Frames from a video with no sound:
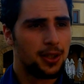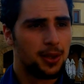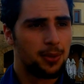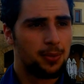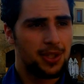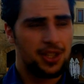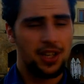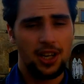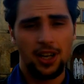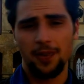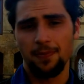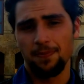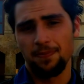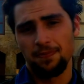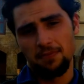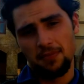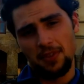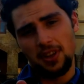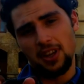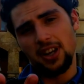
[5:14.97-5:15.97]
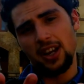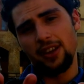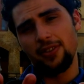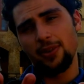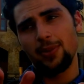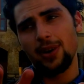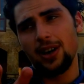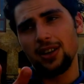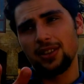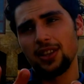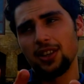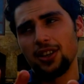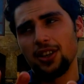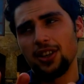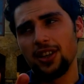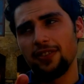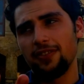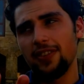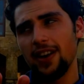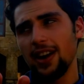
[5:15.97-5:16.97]
But yeah, enough about the
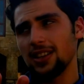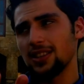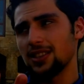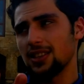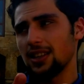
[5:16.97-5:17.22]
nerdy facts.